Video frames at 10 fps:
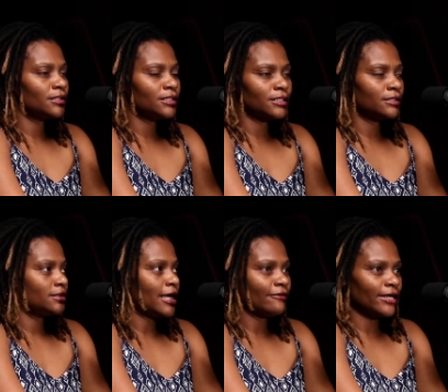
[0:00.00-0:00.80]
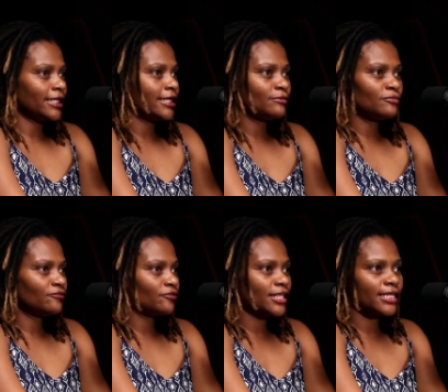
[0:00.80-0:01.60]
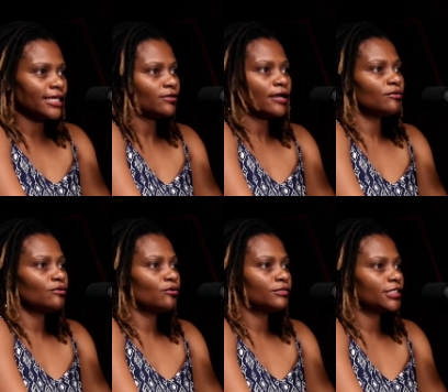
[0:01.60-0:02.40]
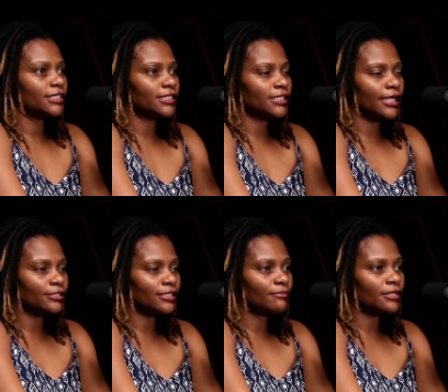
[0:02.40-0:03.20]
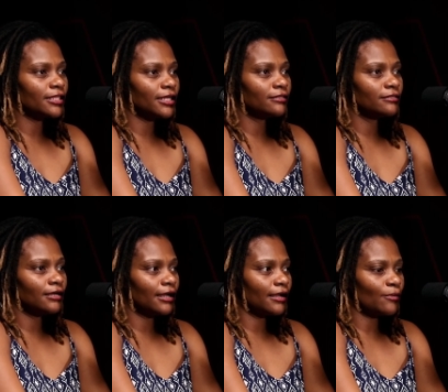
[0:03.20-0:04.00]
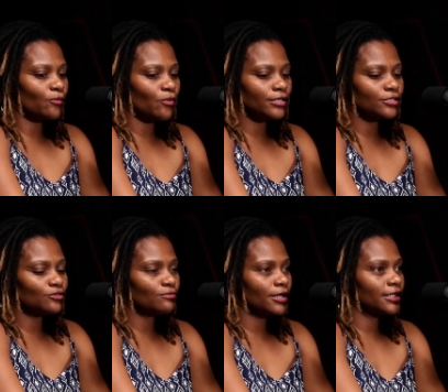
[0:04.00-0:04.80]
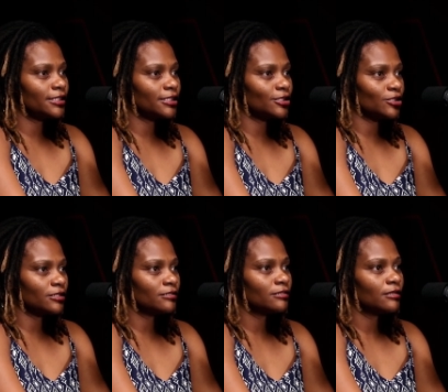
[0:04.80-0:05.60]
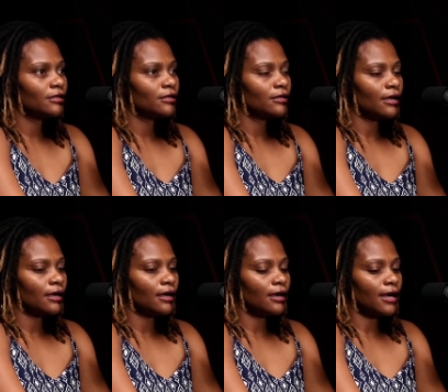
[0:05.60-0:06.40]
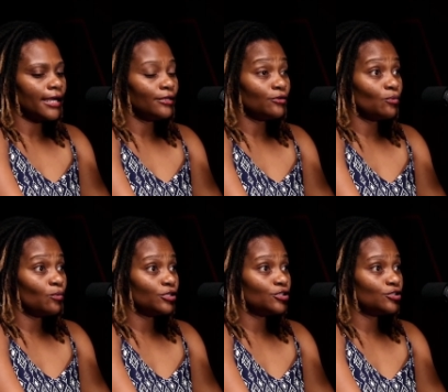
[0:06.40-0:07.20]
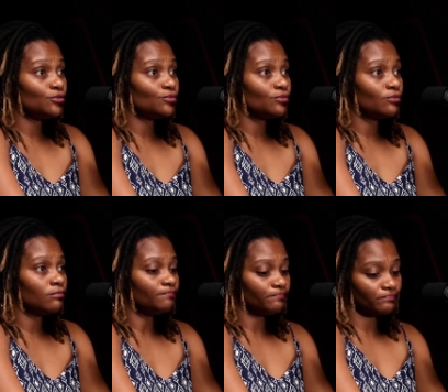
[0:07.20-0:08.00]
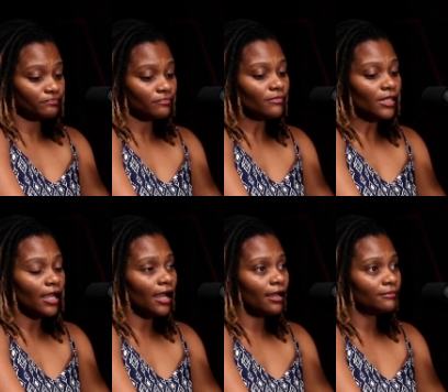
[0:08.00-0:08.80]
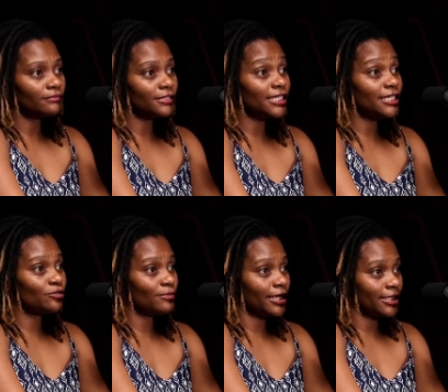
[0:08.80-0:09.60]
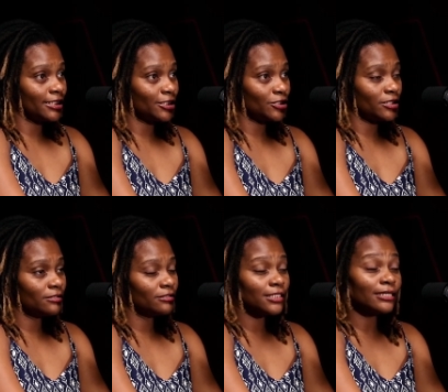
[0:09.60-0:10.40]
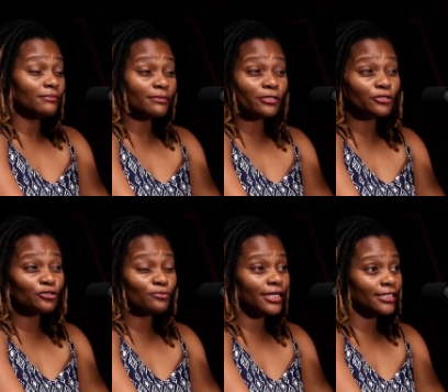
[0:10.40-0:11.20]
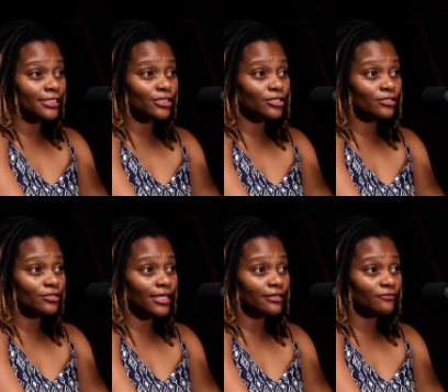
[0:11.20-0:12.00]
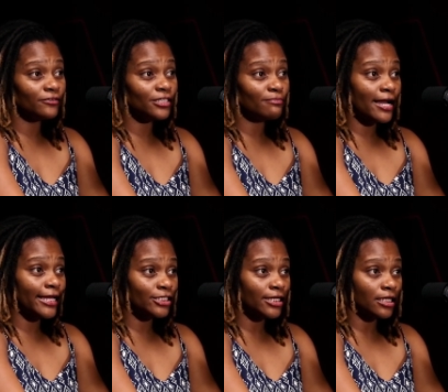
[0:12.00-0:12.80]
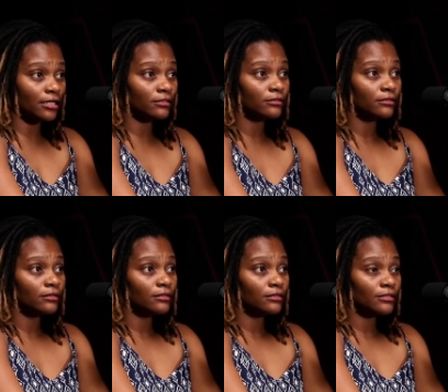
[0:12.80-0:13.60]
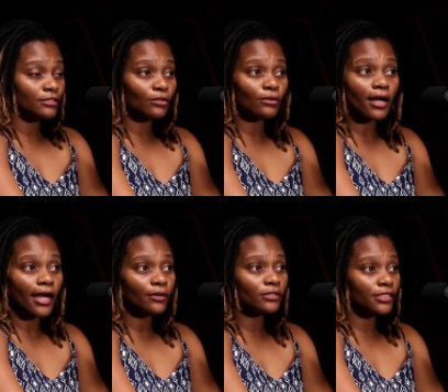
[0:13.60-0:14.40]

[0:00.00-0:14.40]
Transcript: the life I led before that. I, I don't know. It's okay. just like it's something that I, I want you to make a decision. Yes. I know what you um, need to make a decision. Uh-huh. Sometimes I want you to make a decision so that it fits my agenda. Cynthia, yeah. So I